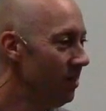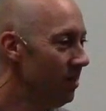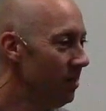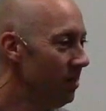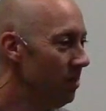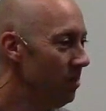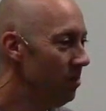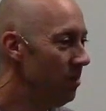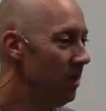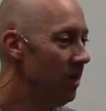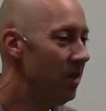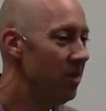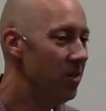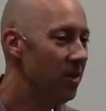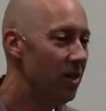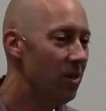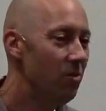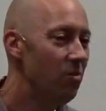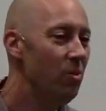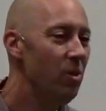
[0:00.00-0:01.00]
Because they
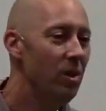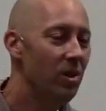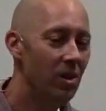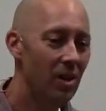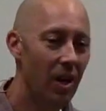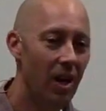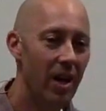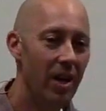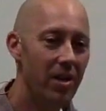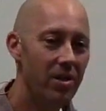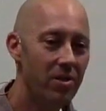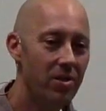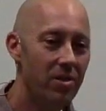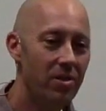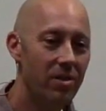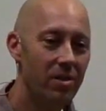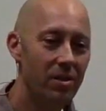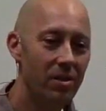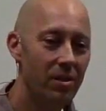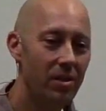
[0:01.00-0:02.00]
realize
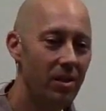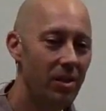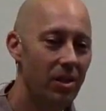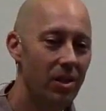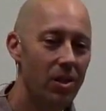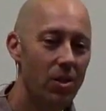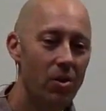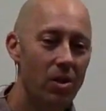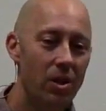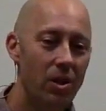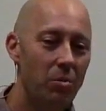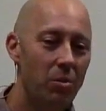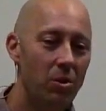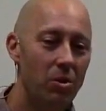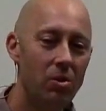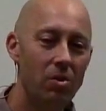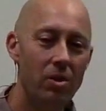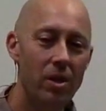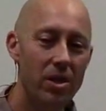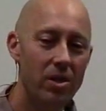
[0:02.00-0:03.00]
the incredible
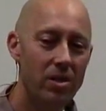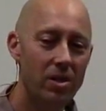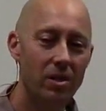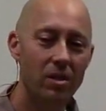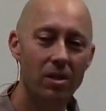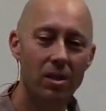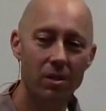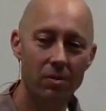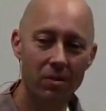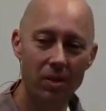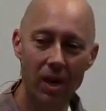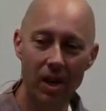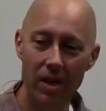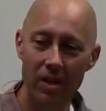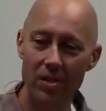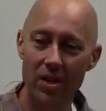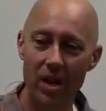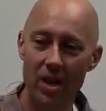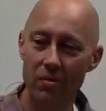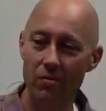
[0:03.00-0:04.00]
grace and love God has
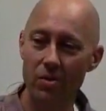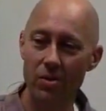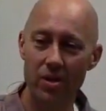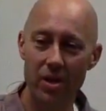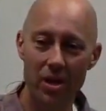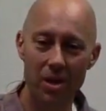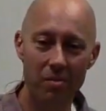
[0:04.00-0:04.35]
had for them.